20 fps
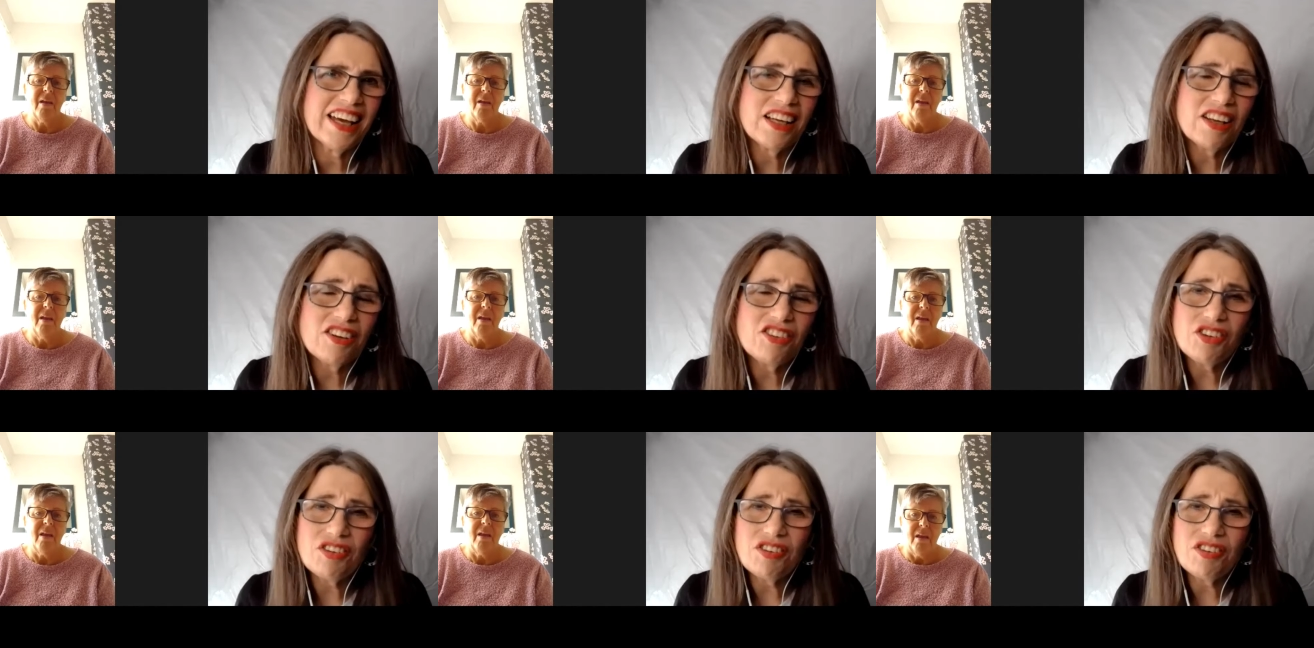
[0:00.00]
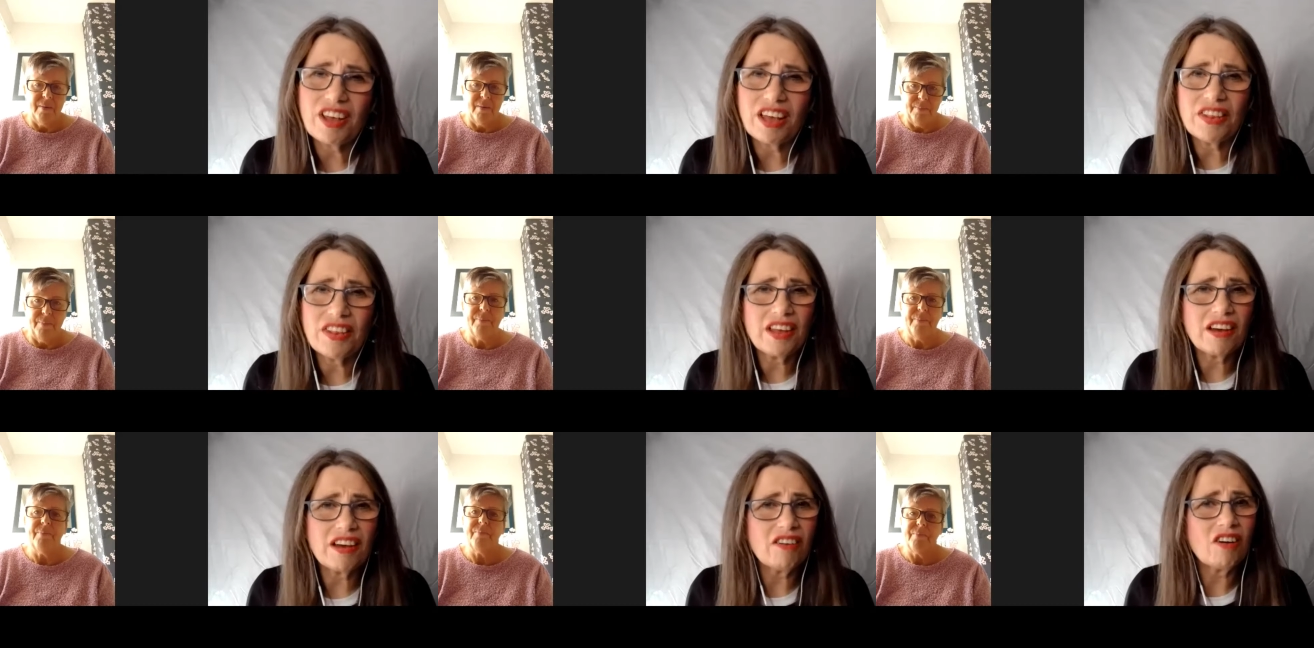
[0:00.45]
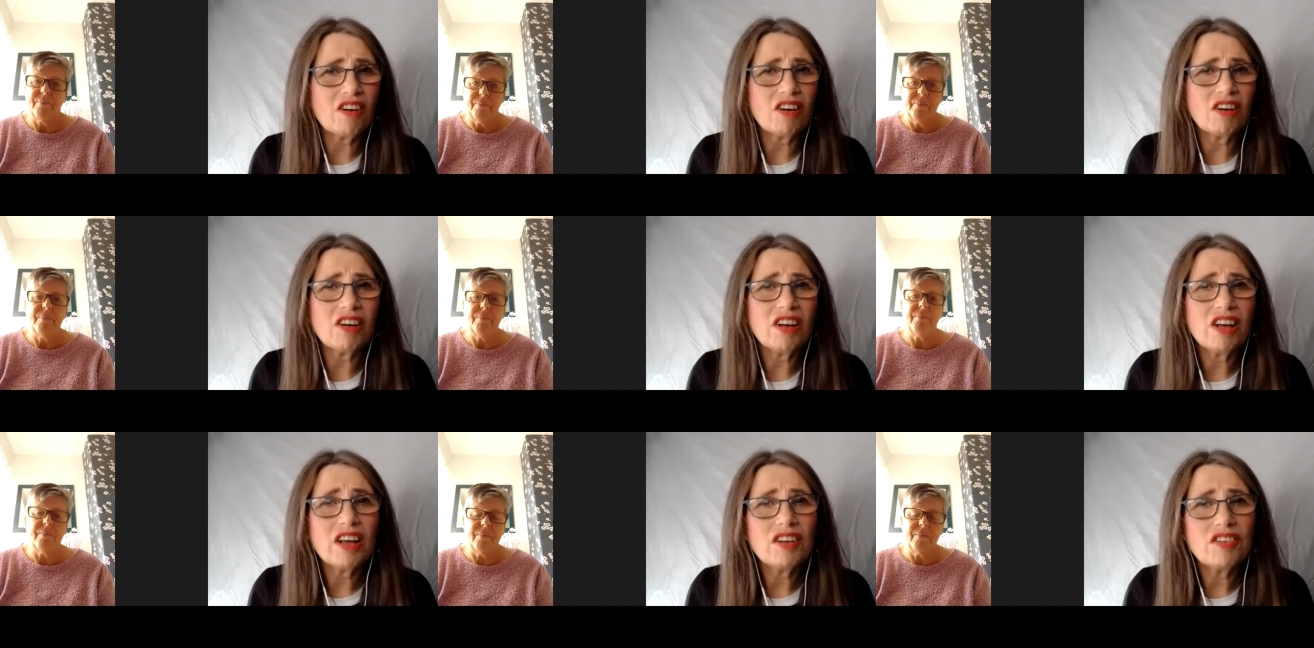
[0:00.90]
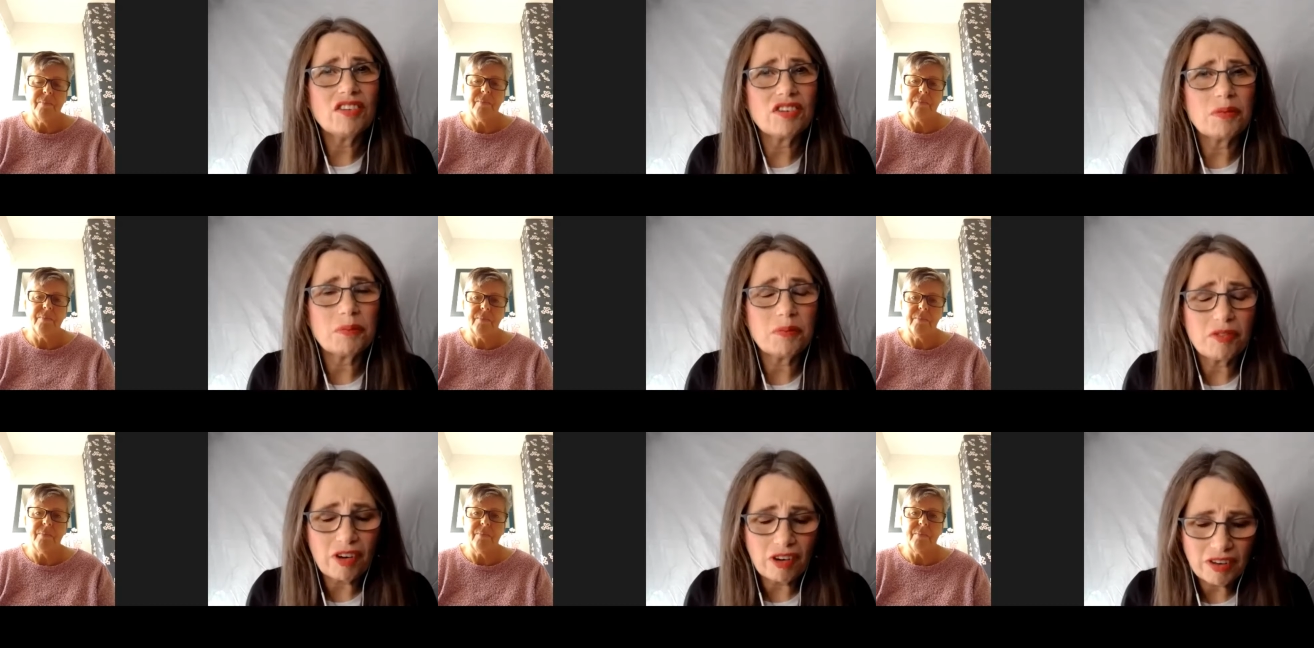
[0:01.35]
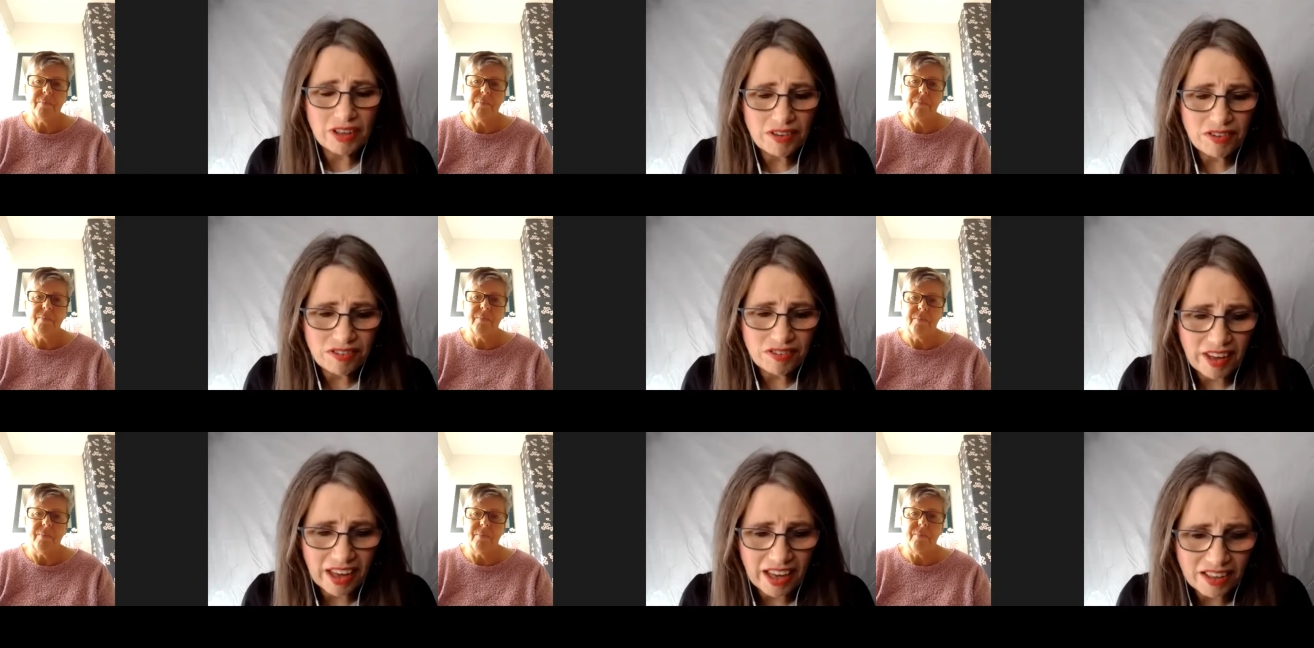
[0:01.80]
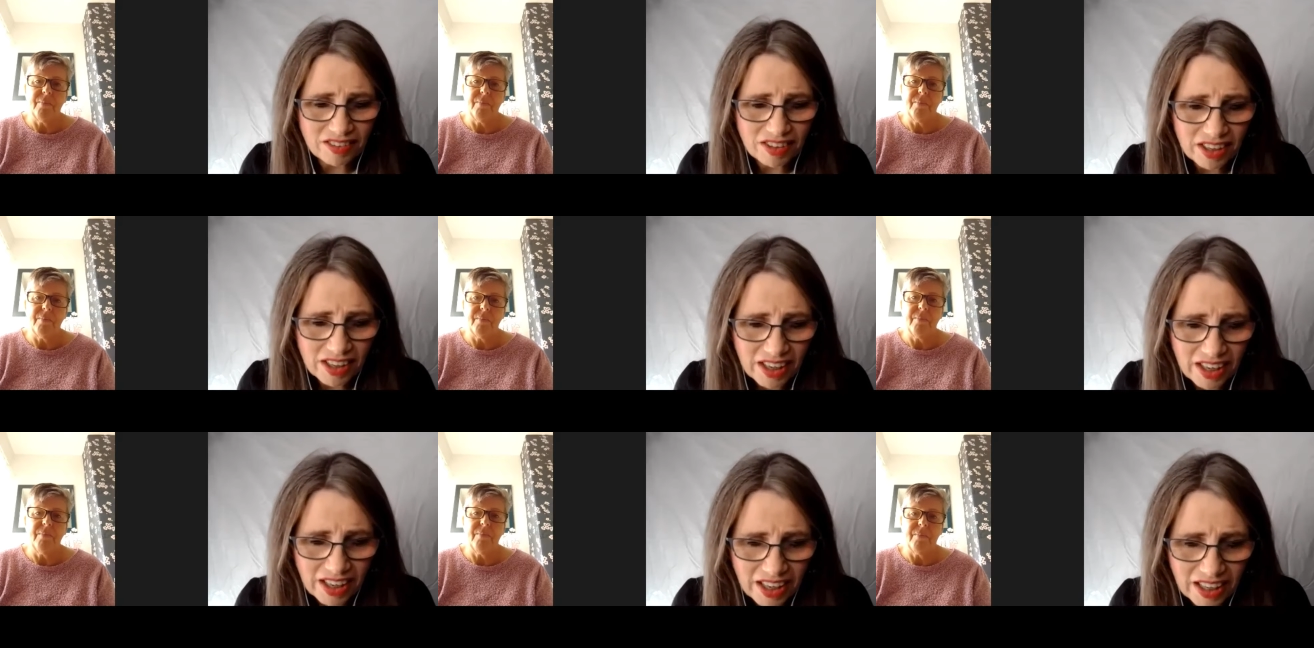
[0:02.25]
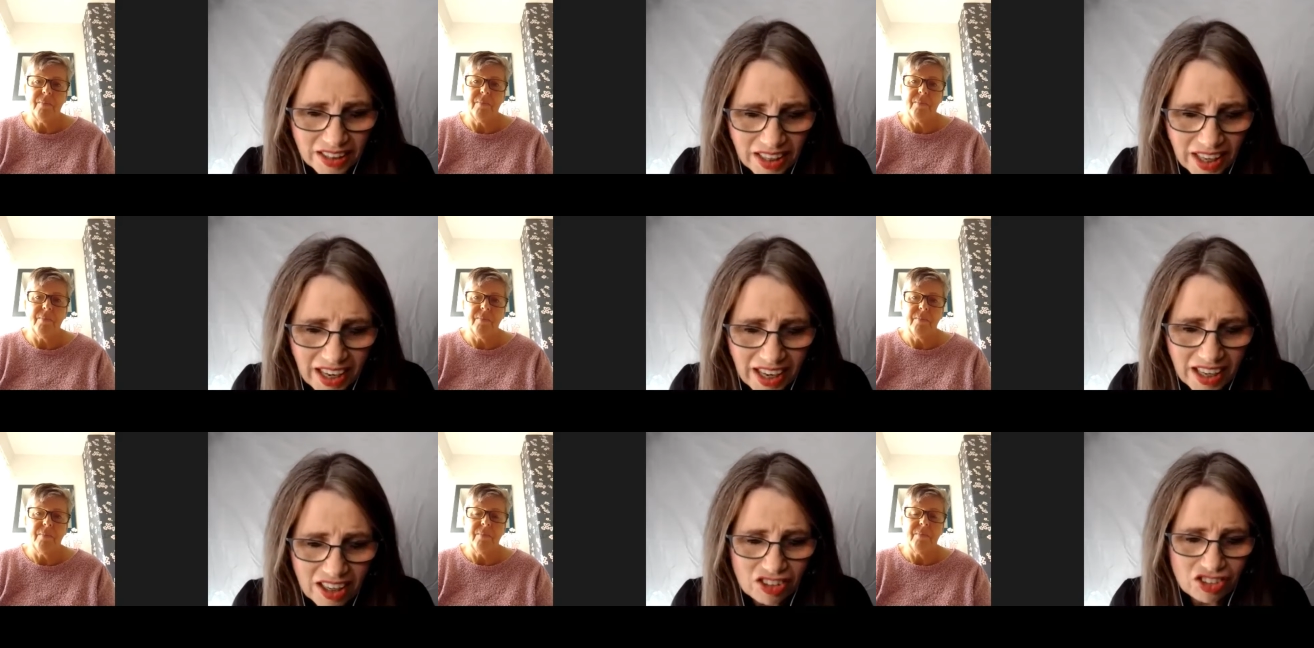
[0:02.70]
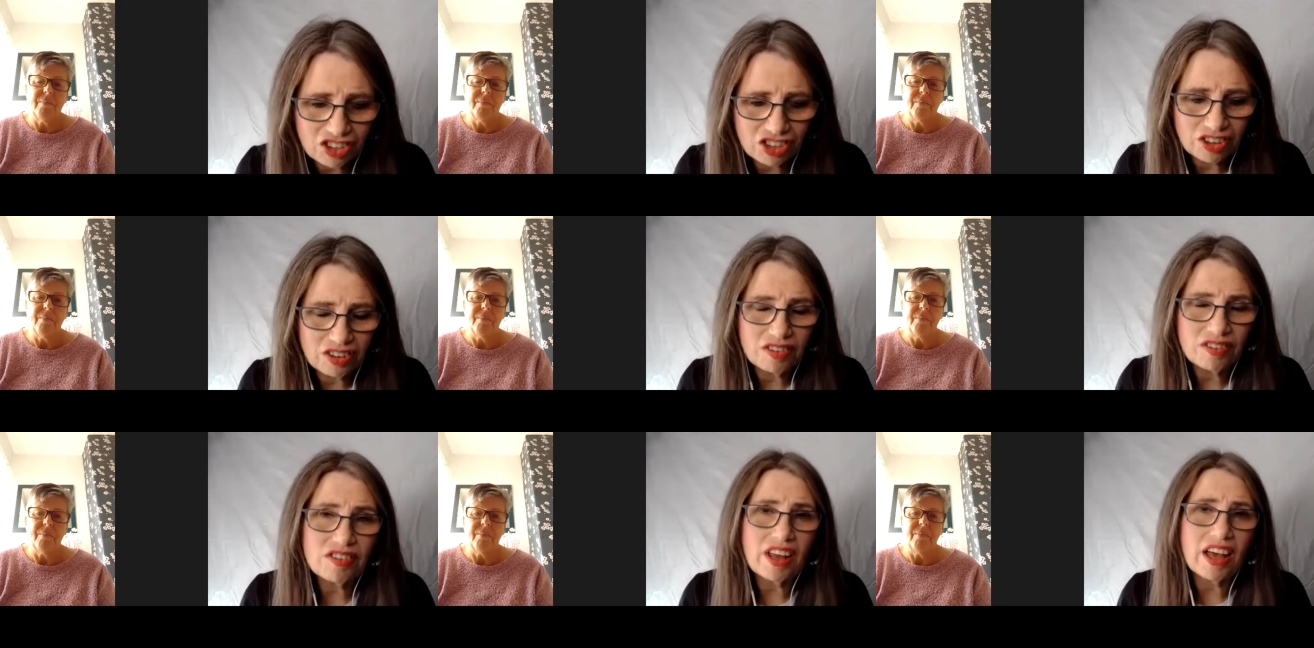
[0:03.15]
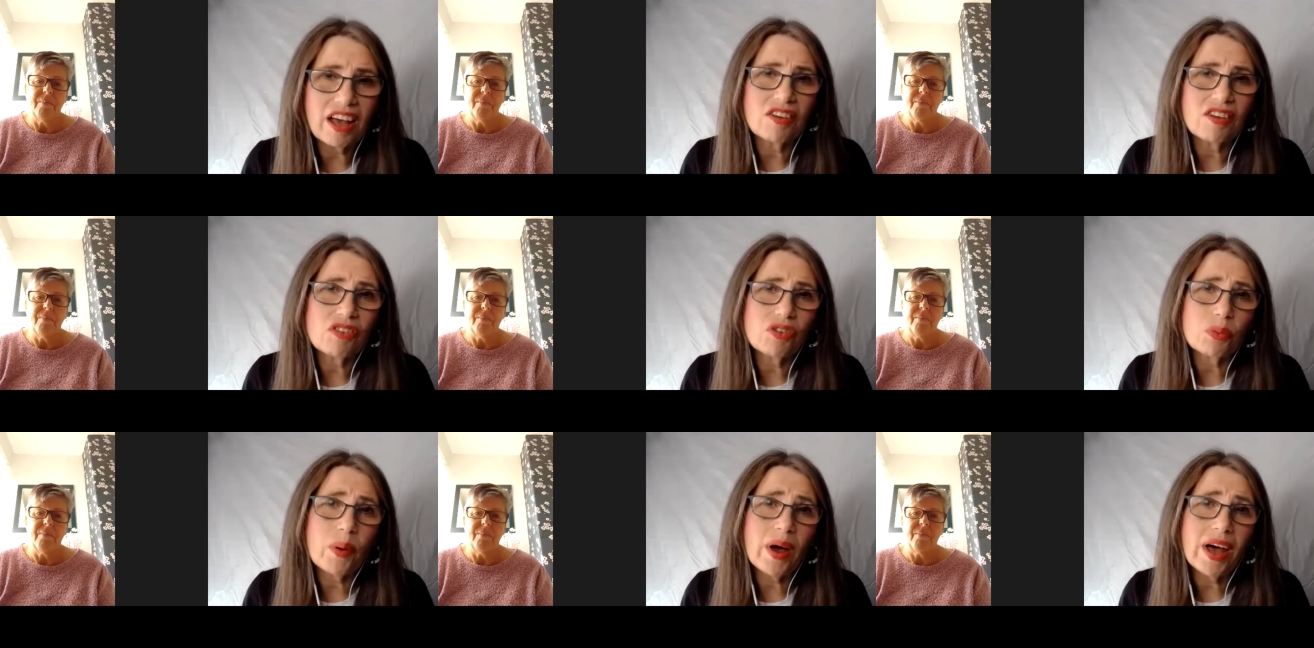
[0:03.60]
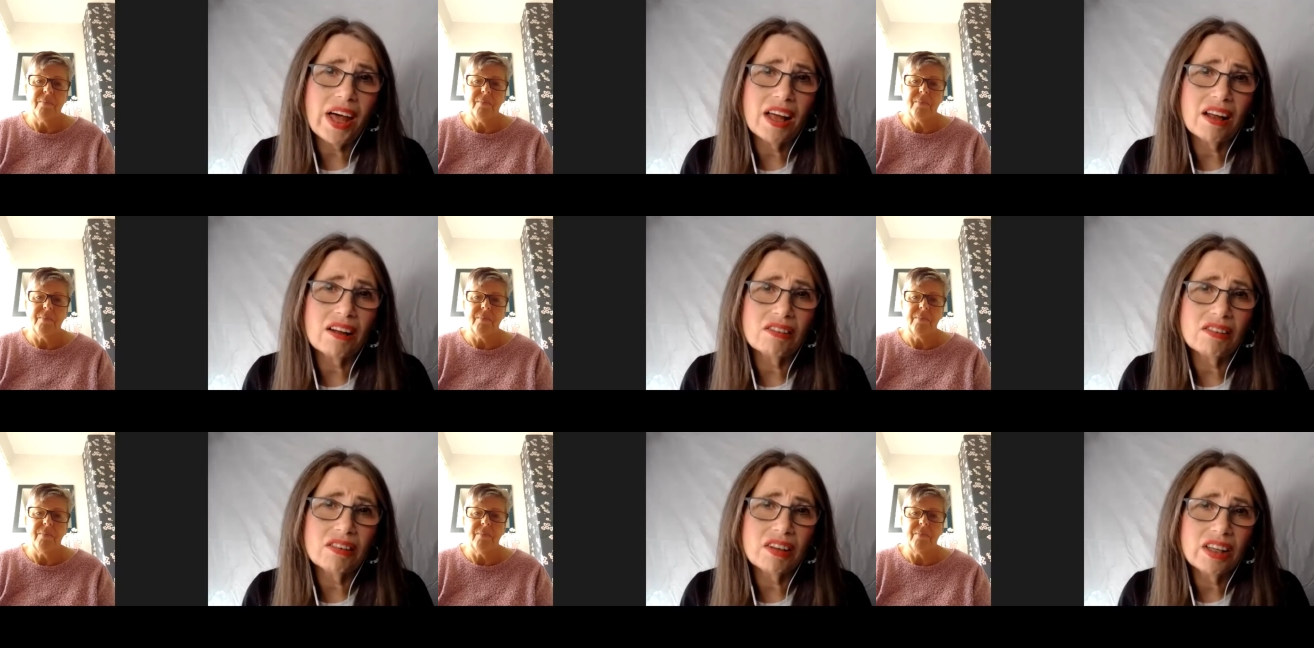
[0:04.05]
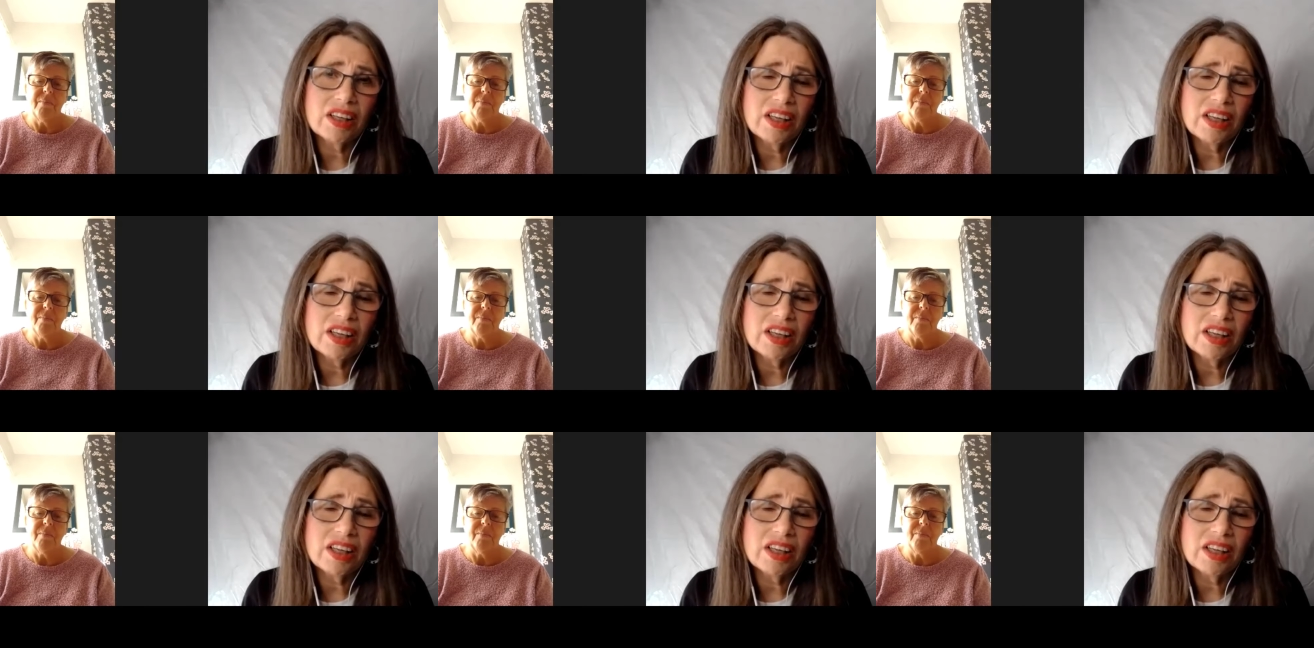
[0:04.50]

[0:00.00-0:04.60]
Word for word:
Speaker 1: And as you say, there are some very sad occasions as well.